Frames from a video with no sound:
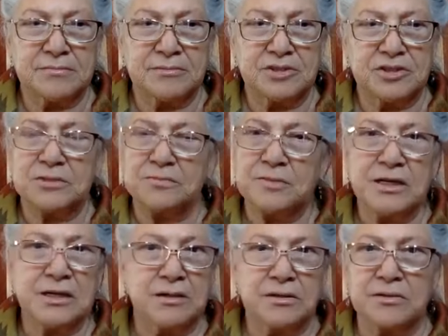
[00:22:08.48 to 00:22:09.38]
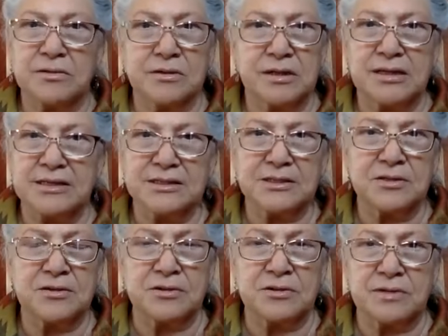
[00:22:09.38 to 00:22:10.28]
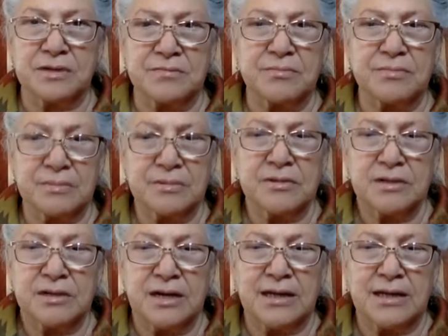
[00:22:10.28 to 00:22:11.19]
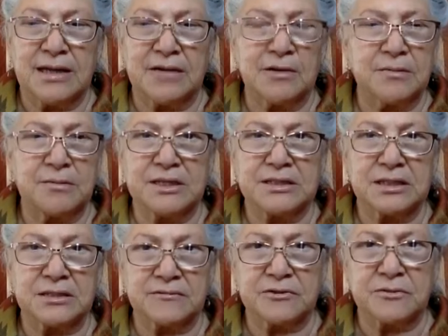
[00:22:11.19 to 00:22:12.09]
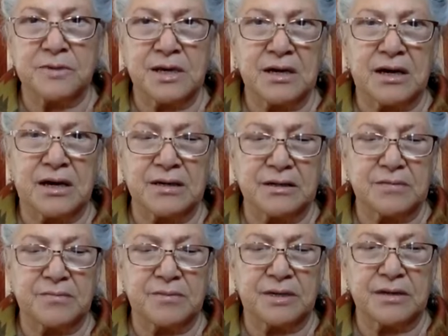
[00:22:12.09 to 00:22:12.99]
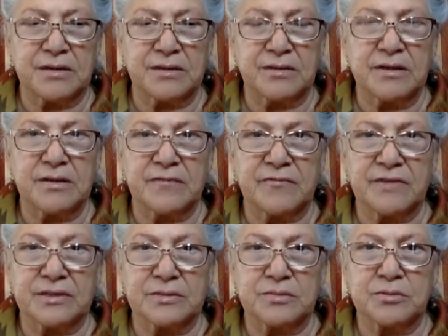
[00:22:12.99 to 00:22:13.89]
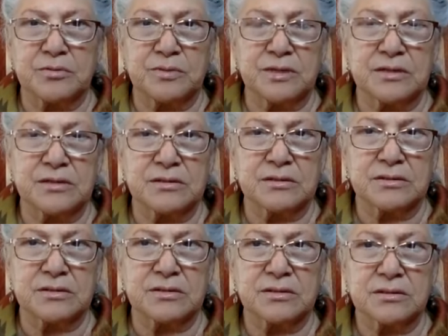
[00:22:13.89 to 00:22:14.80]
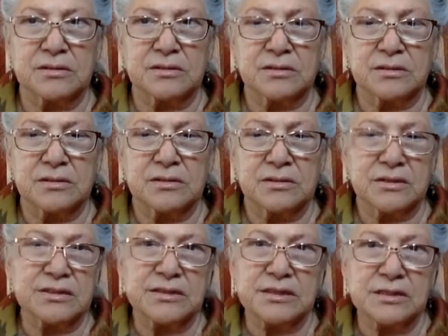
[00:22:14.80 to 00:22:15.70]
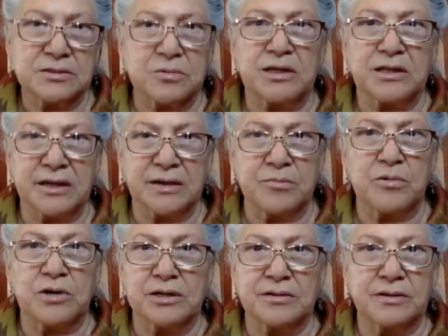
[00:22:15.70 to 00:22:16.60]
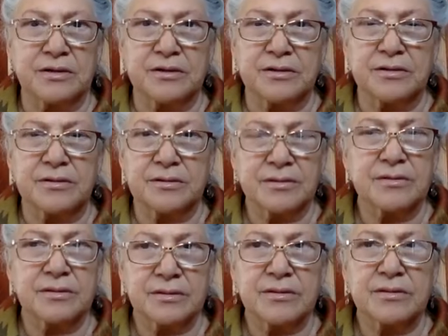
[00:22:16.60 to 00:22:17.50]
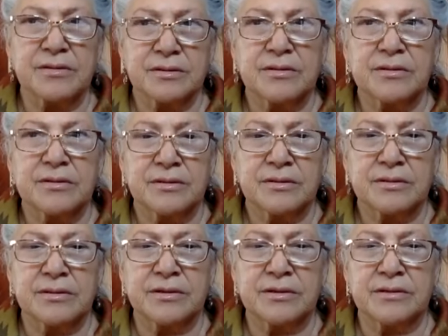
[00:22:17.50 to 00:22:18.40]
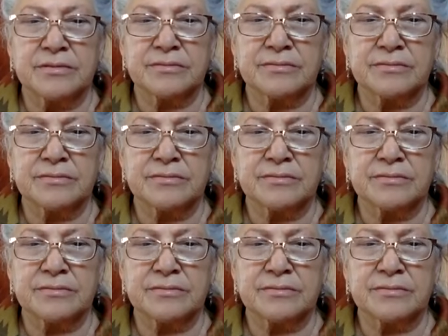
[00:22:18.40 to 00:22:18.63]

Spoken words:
just being a good listener and allowing myself to be guided by the invisible beings. This is what they want done. Yeah.